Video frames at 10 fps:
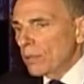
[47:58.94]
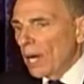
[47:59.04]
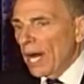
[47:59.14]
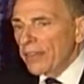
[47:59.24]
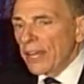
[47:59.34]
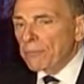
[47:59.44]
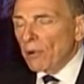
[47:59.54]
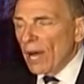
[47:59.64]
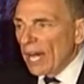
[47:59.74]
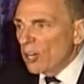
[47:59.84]
I think
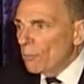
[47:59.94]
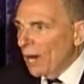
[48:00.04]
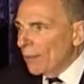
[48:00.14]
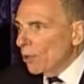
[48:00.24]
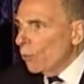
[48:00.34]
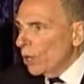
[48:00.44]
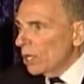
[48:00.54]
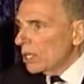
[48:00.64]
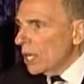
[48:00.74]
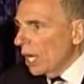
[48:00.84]
Barack Obama
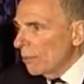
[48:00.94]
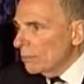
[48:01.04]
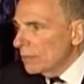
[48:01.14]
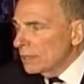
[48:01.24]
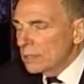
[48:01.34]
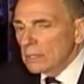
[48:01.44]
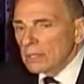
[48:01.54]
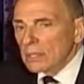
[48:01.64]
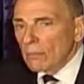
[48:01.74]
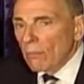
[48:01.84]
will come
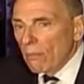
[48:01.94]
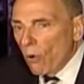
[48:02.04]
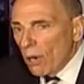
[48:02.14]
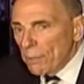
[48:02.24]
more